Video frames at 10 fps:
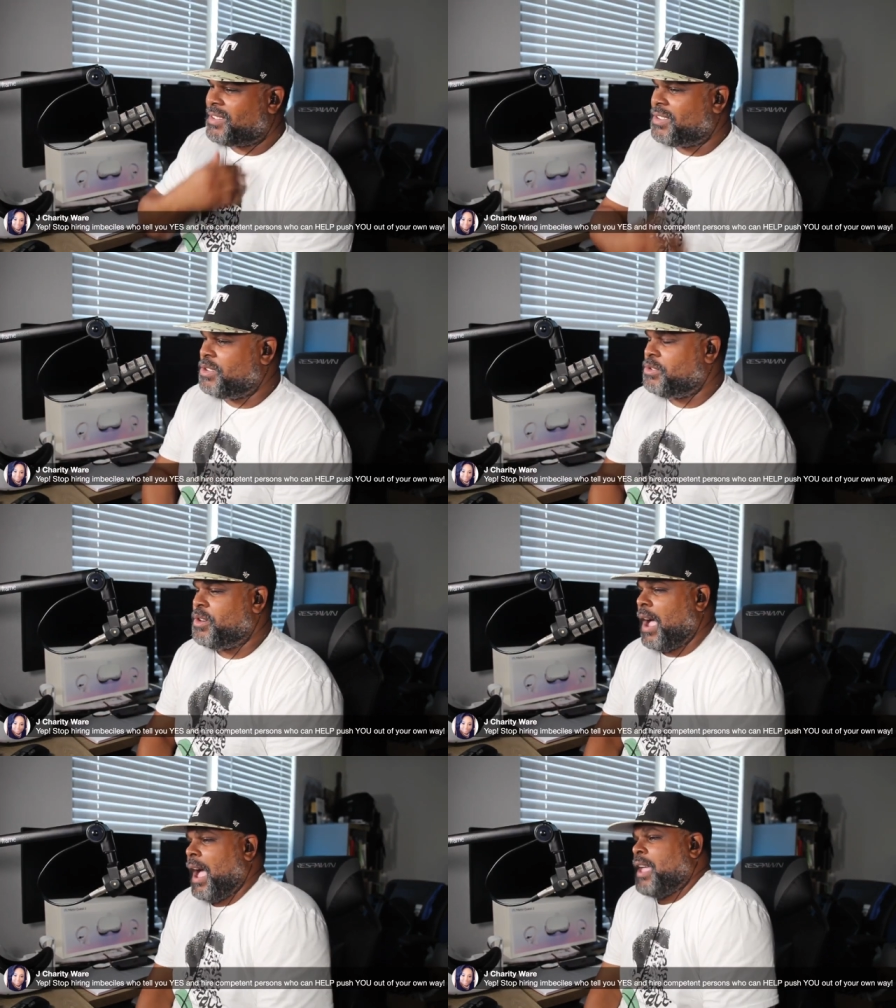You, you
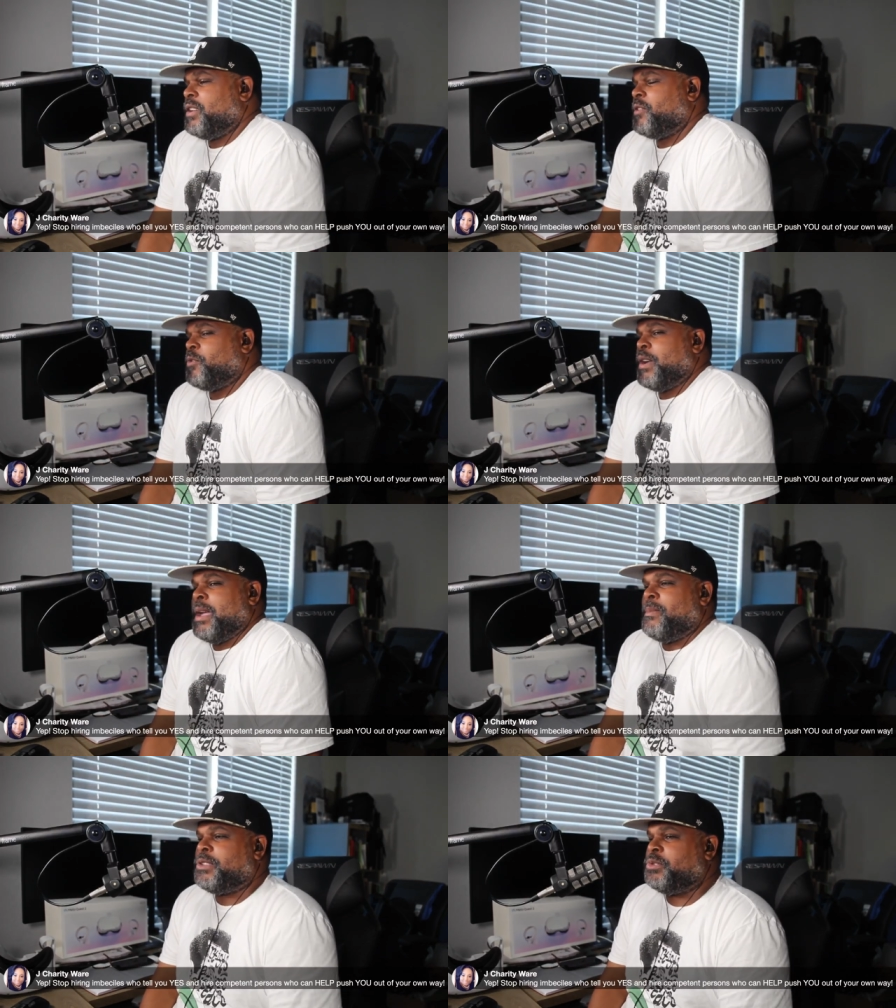hire your
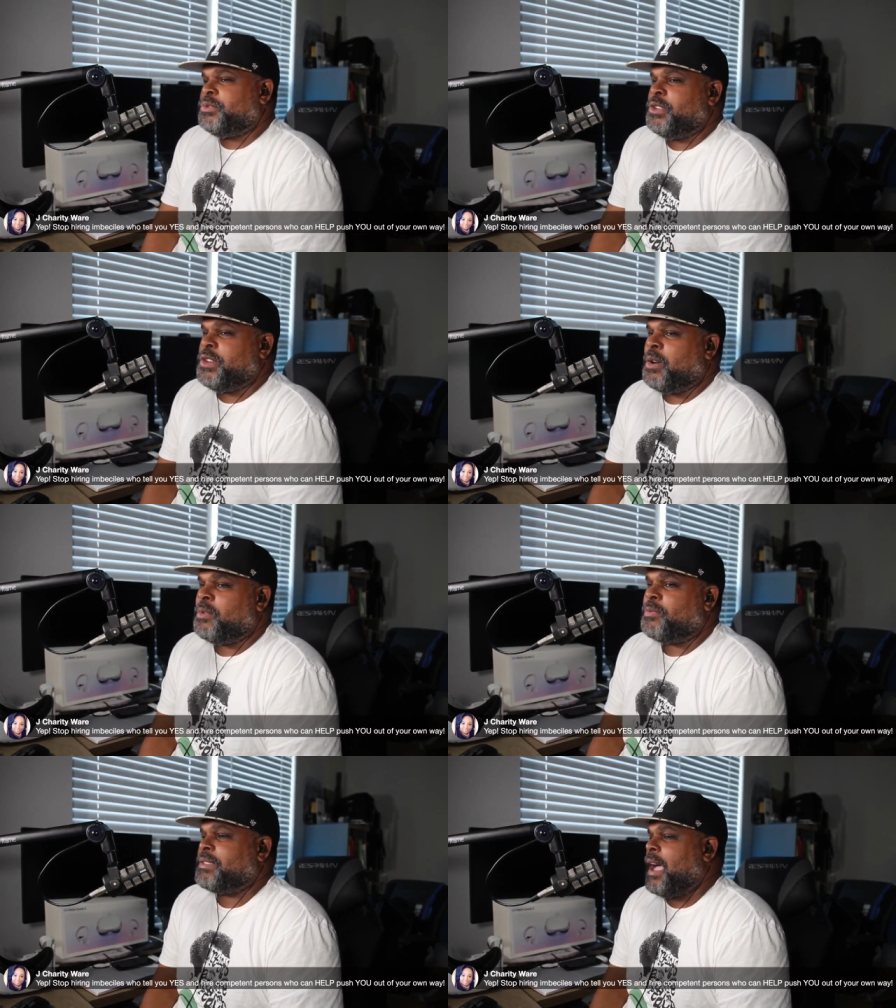friend, but you, you don't
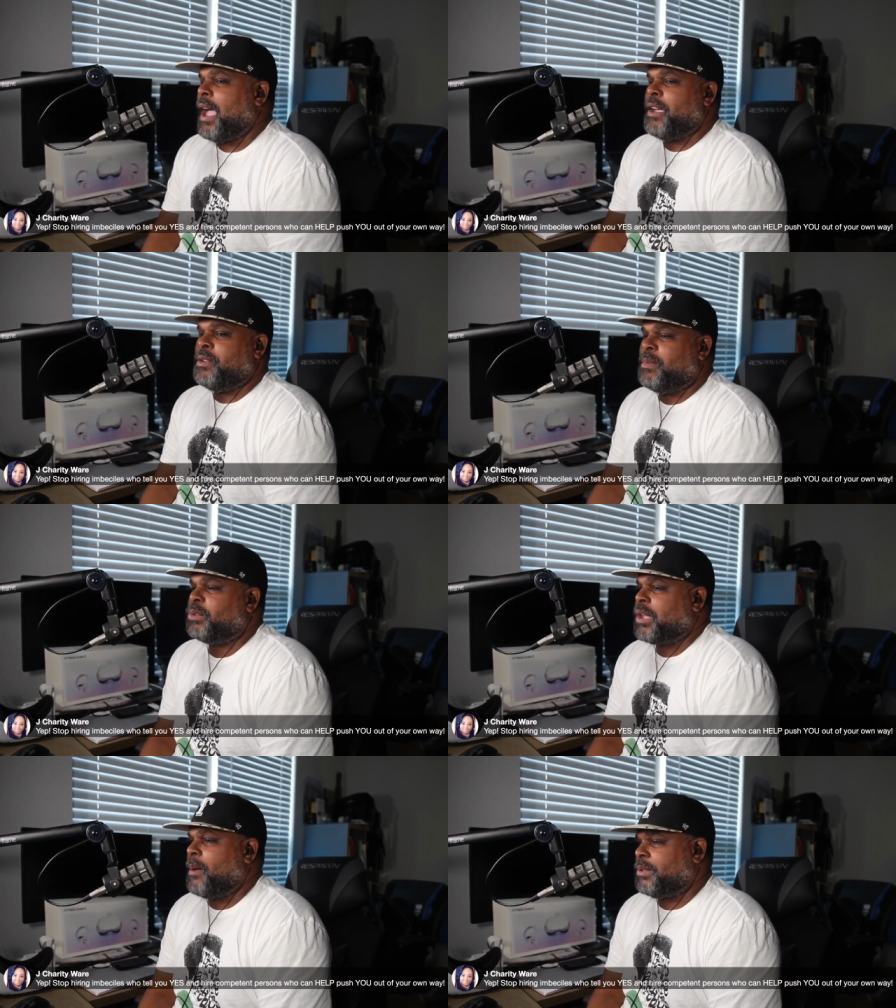think to hire the
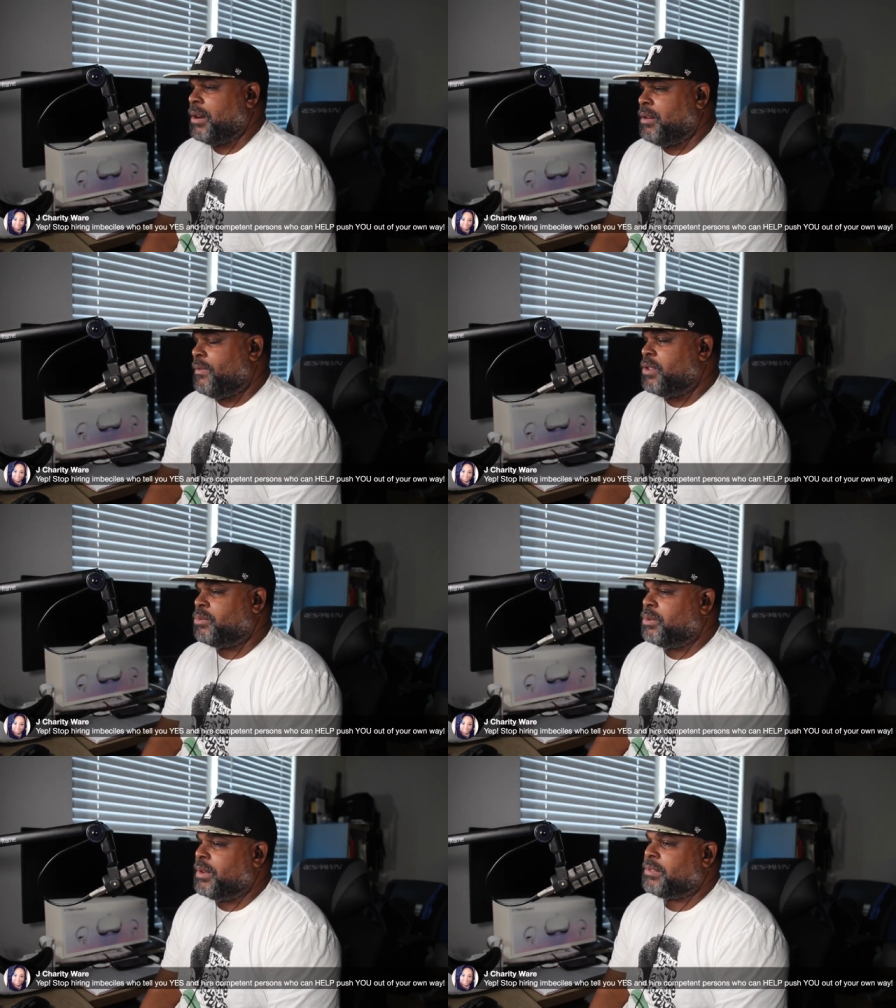most competent
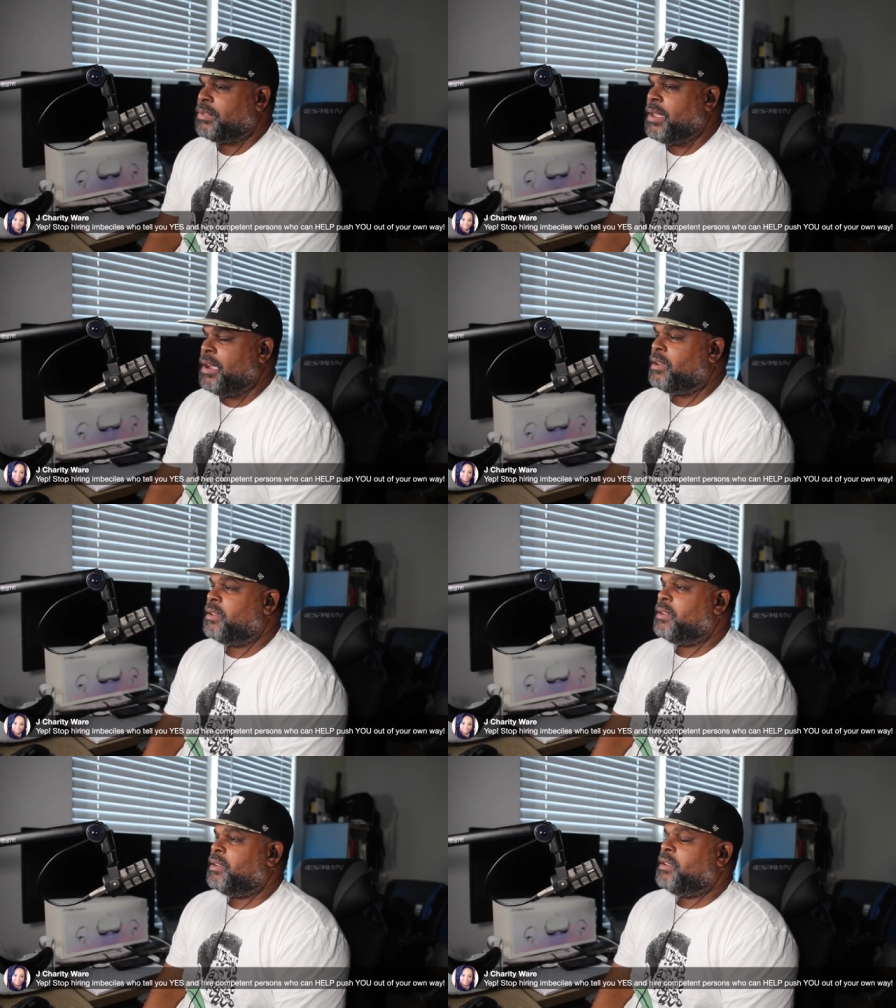individual that's there.
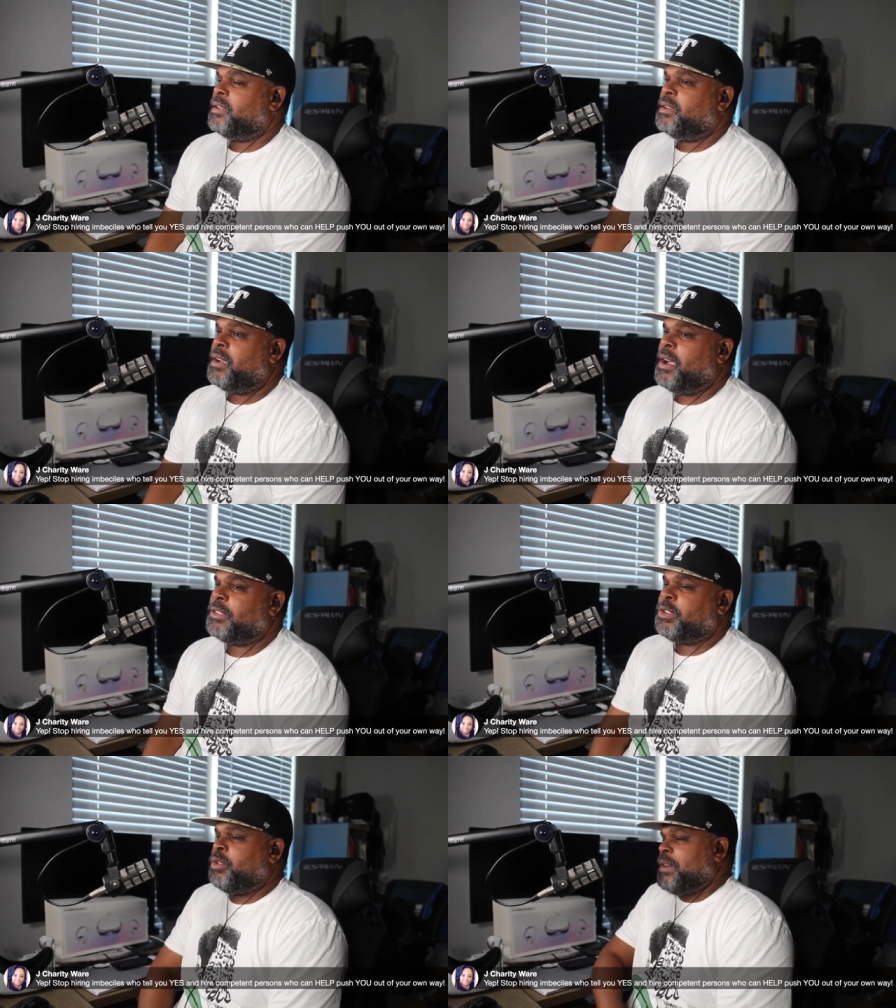Uh,
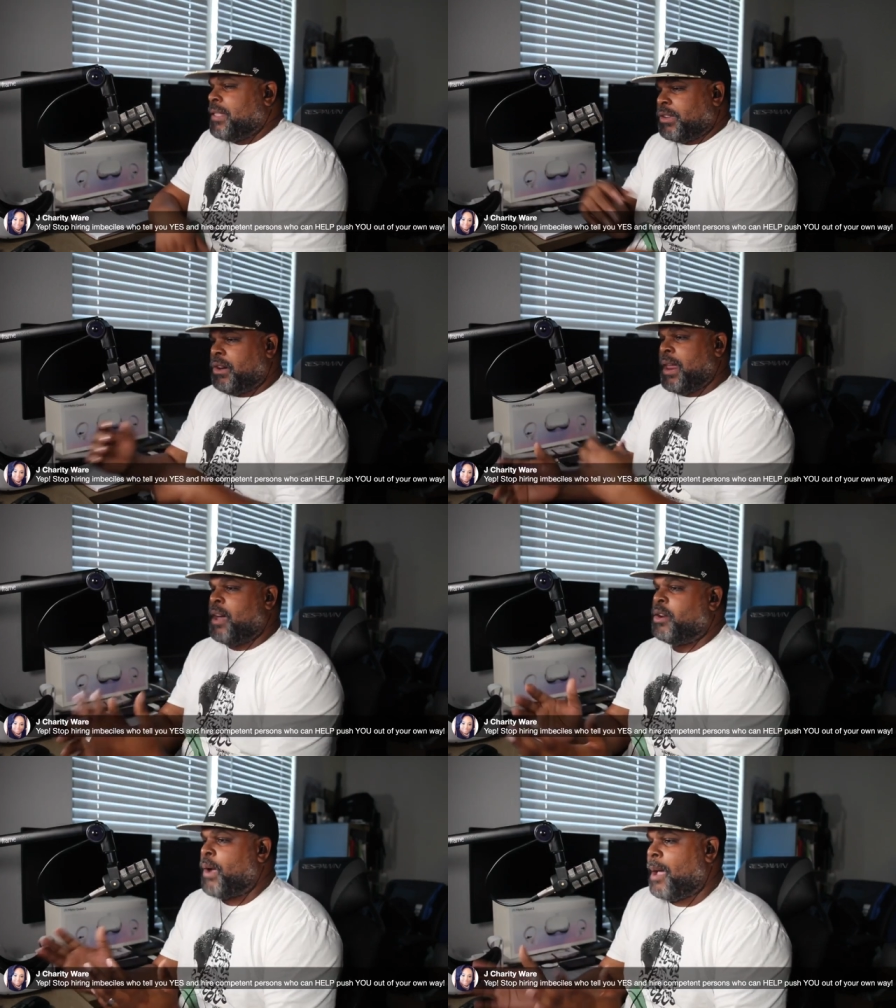so not to go
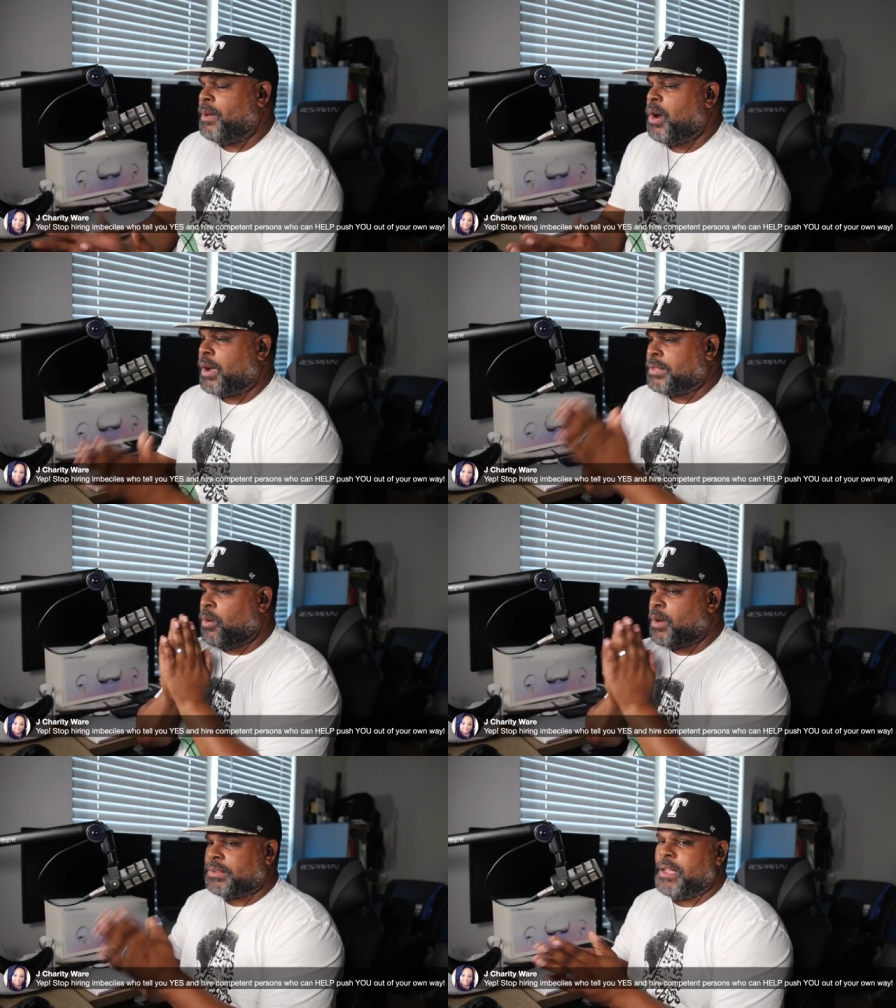down the rabbit hole because I
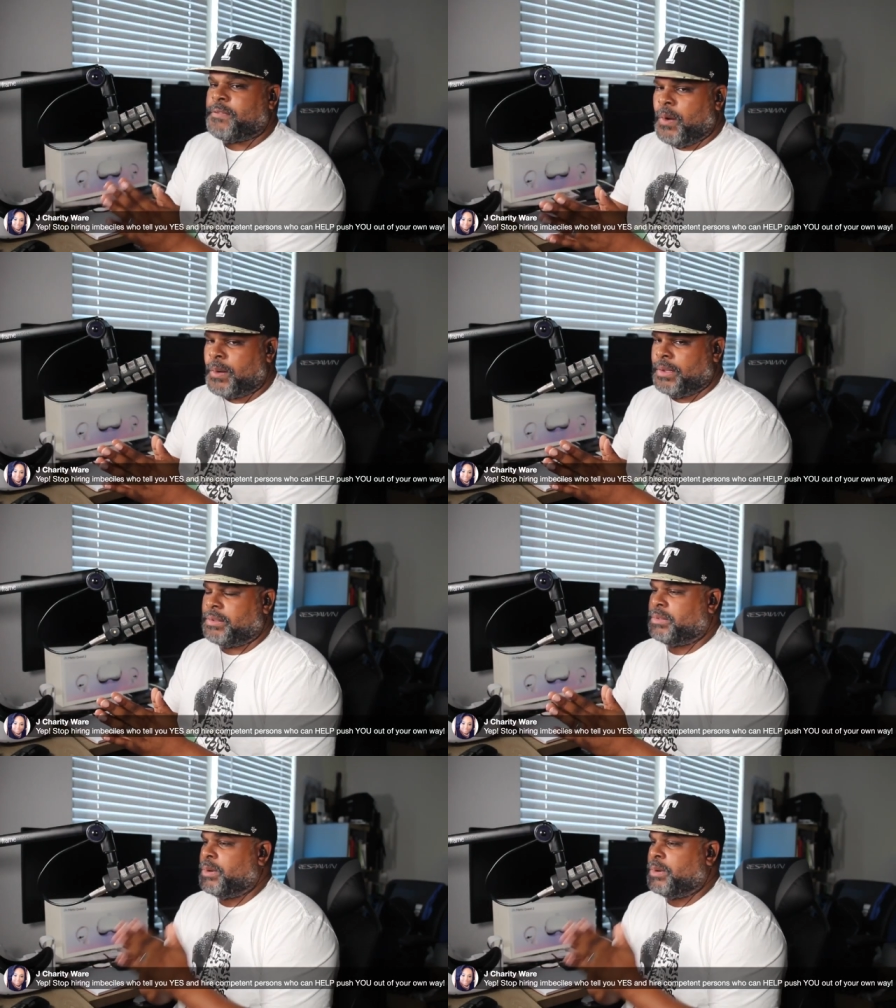want to stay focused.